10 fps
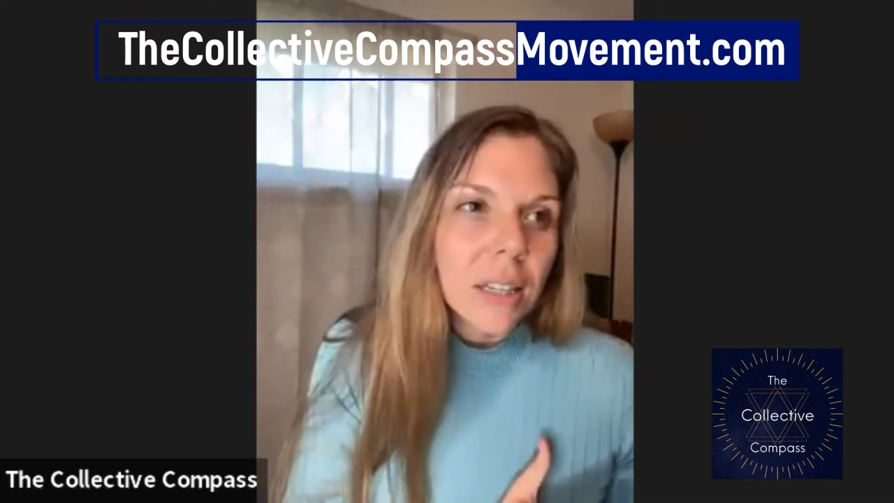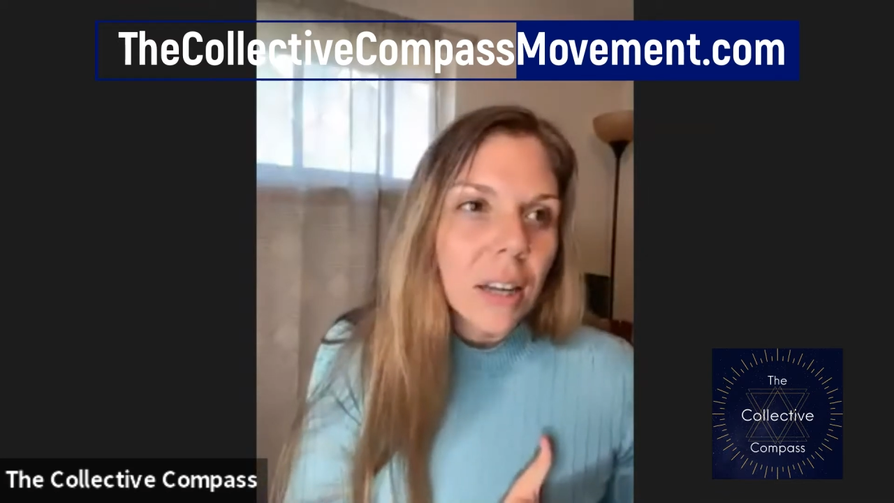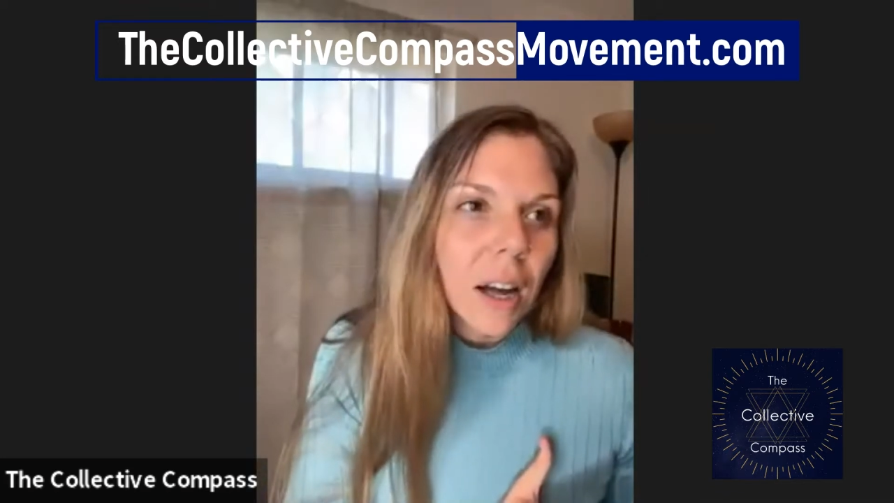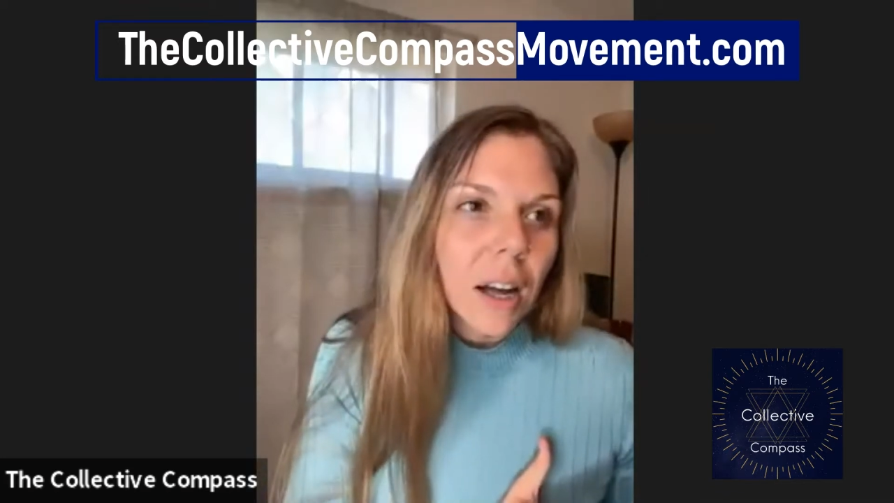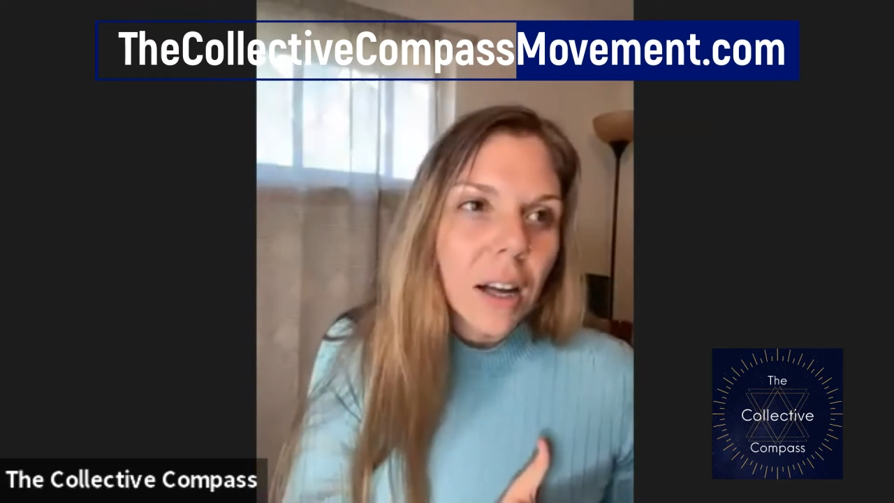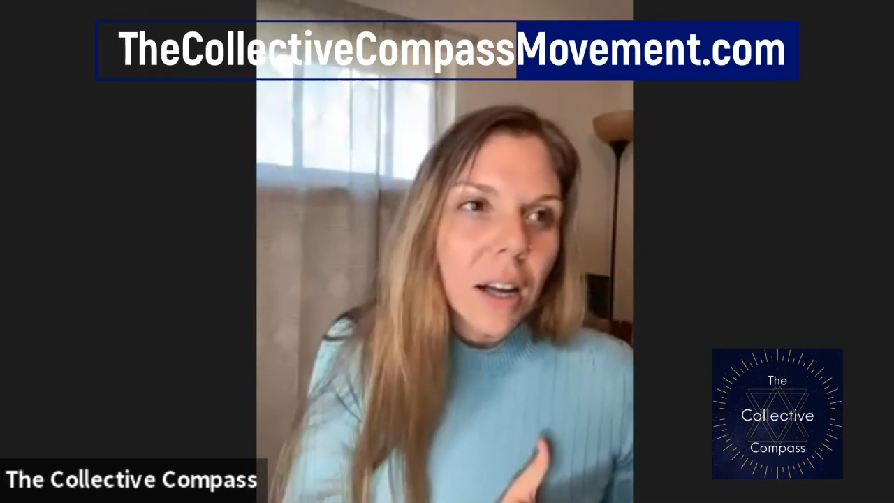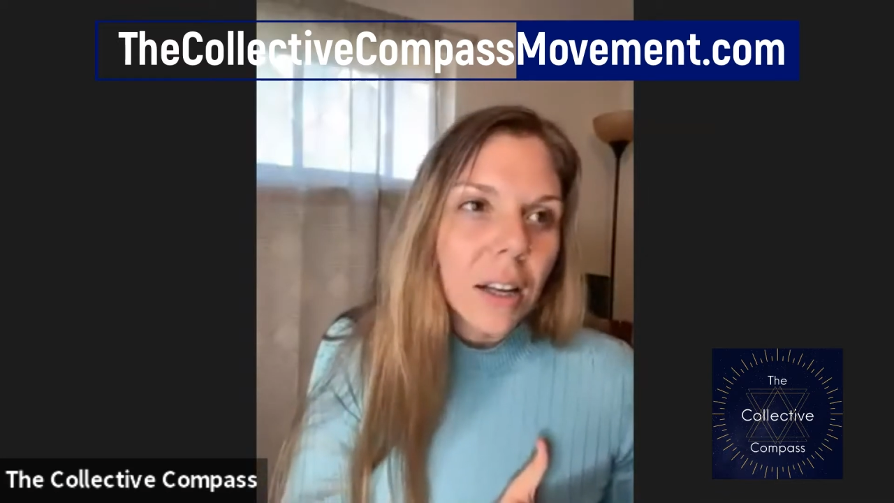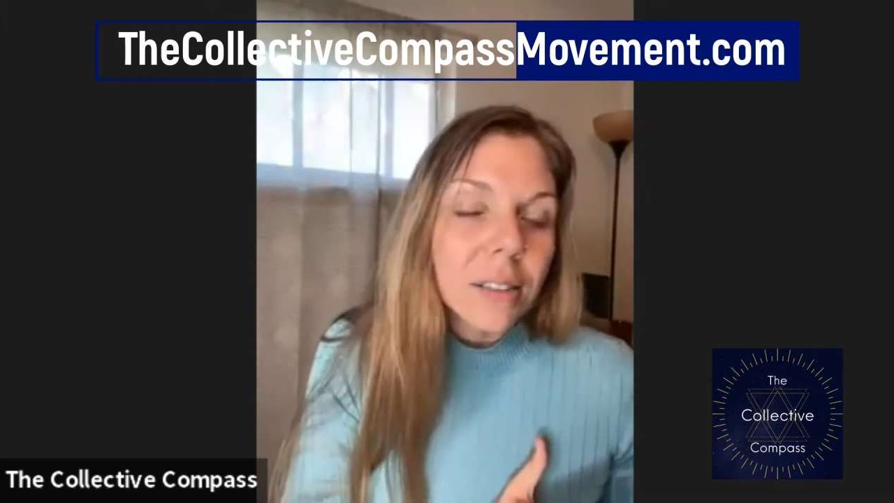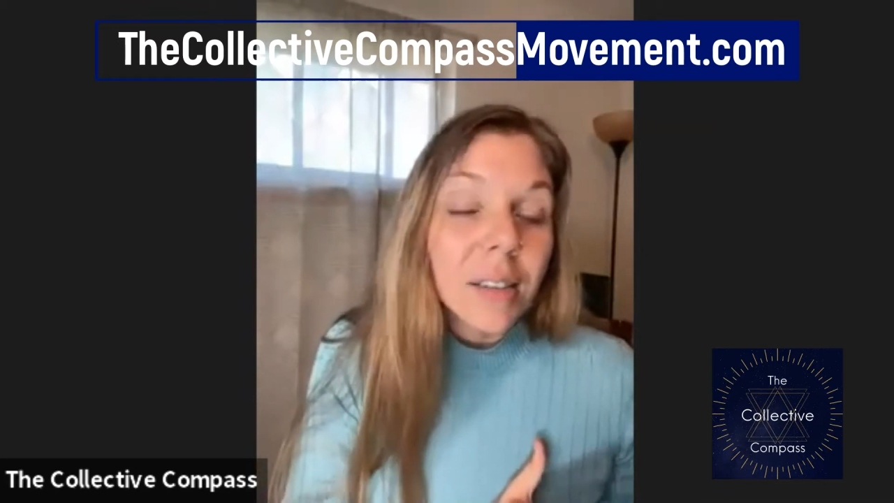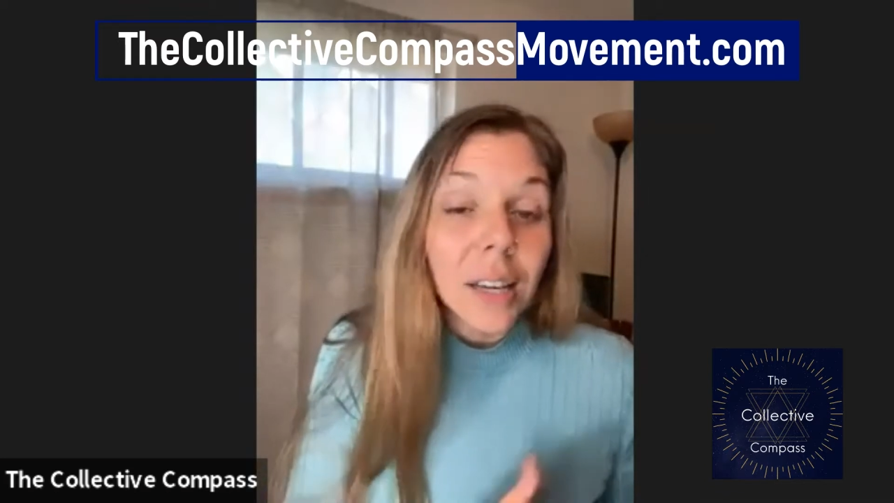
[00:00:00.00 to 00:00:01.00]
in
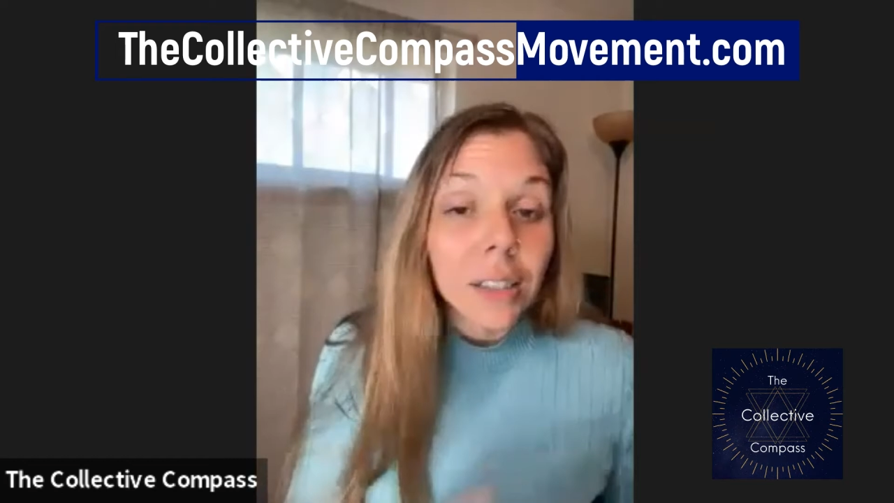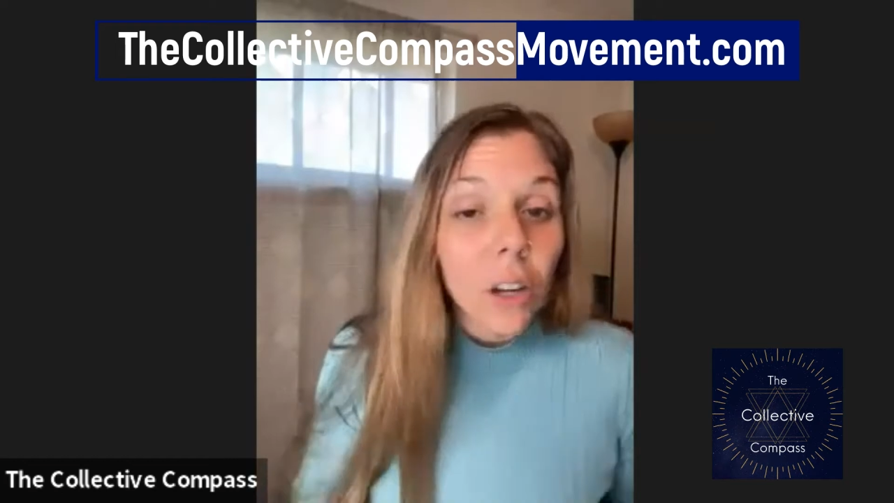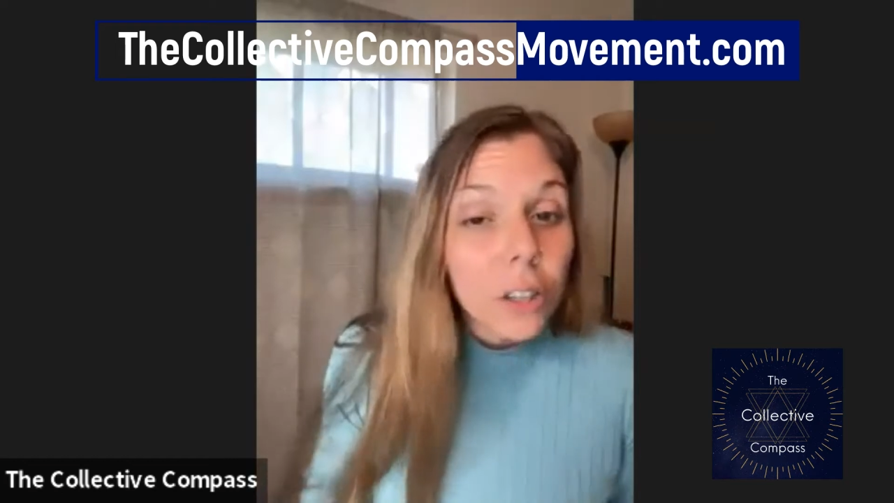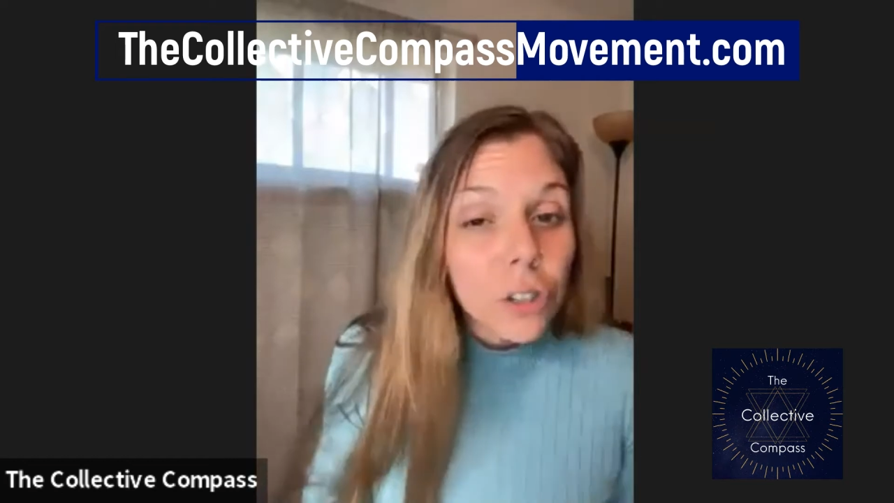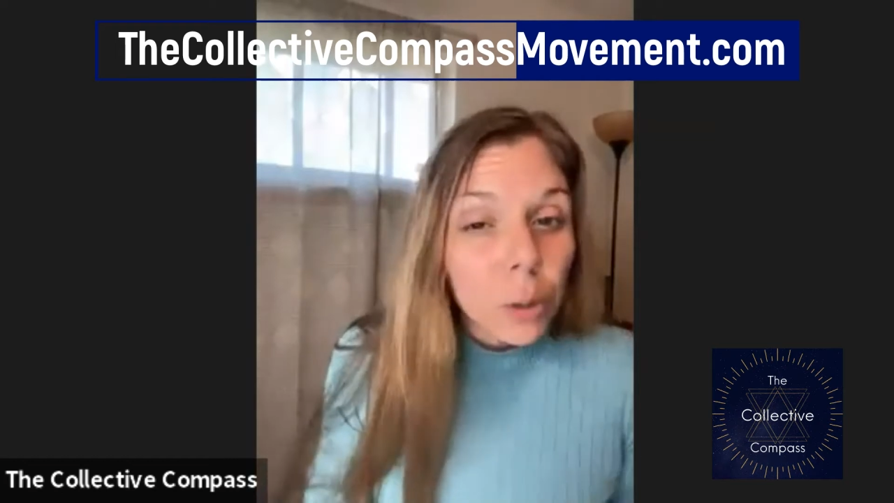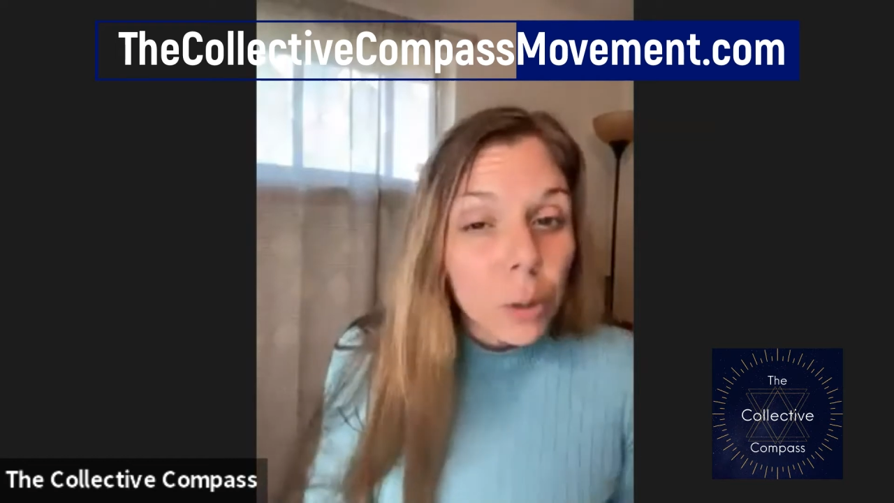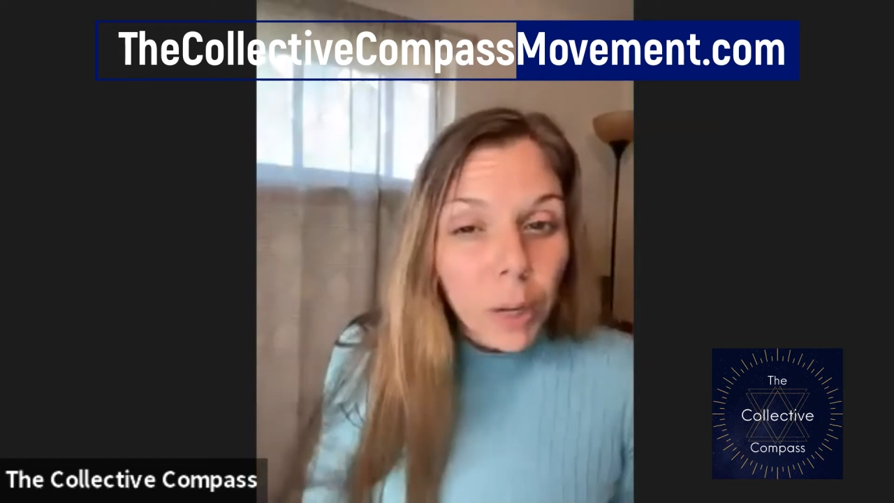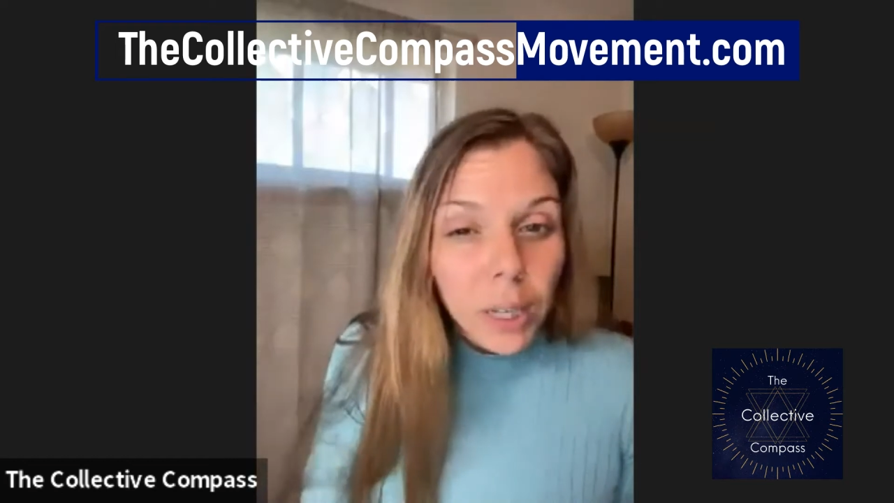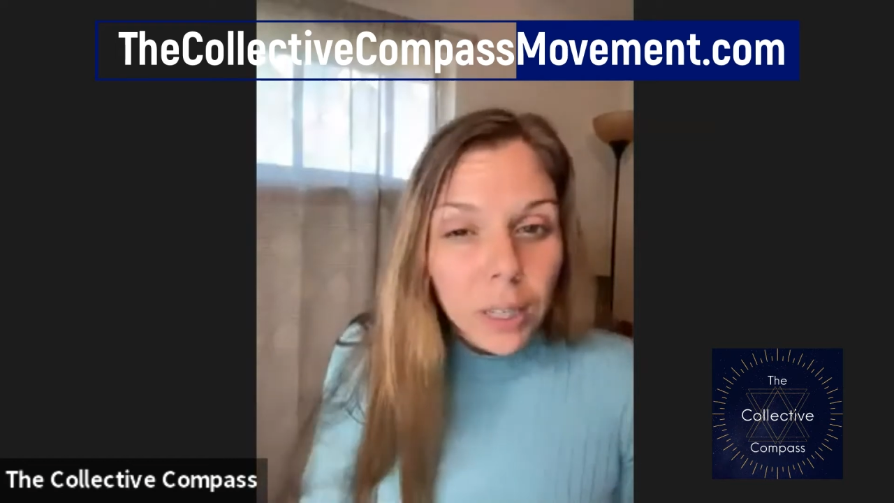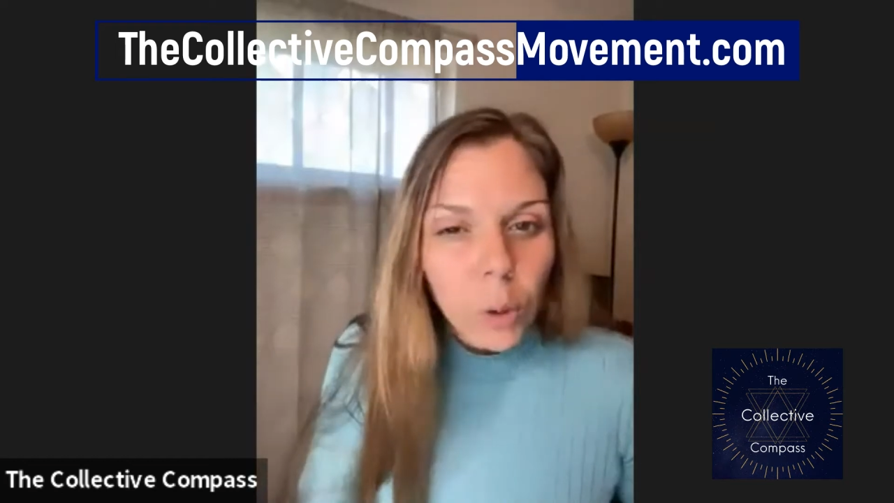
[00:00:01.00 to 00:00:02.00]

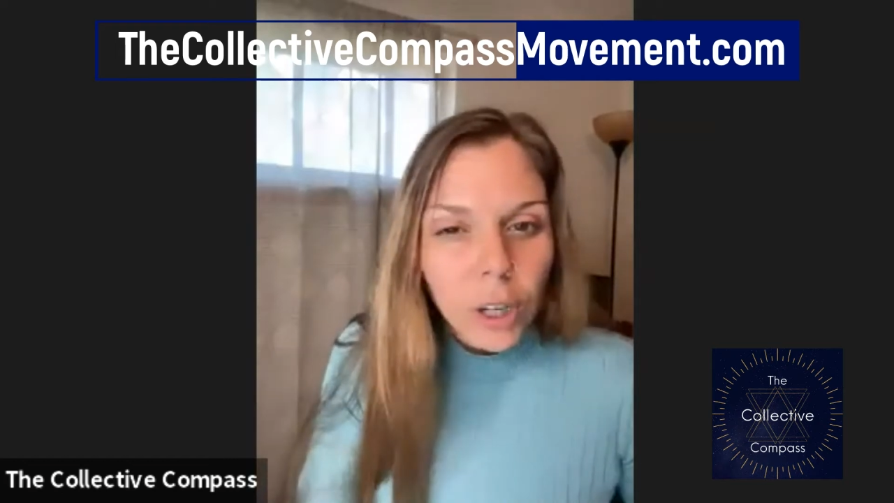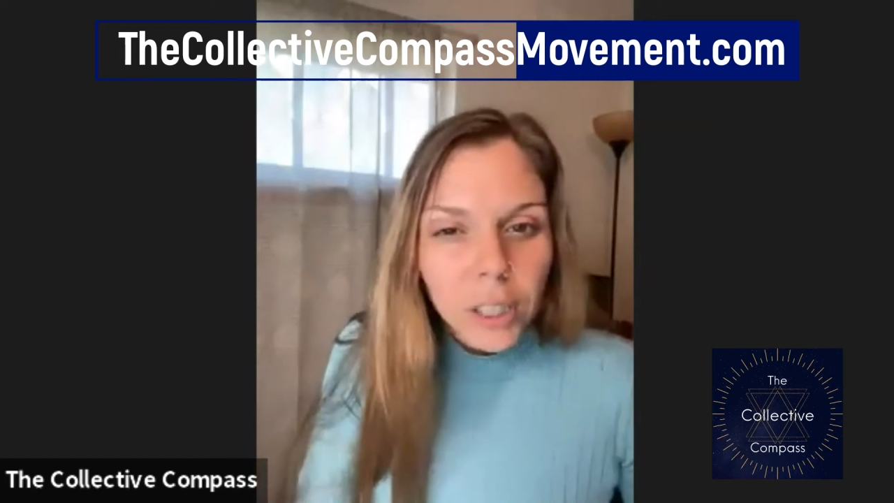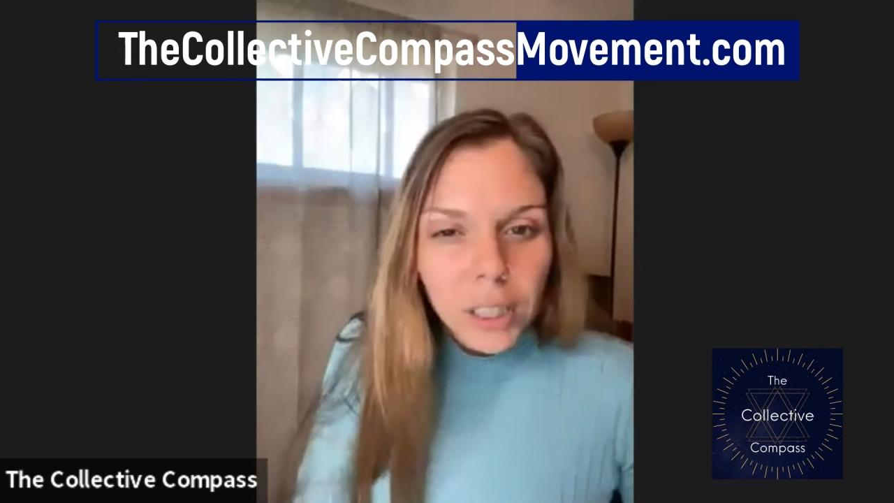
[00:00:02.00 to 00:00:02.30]
technology, right?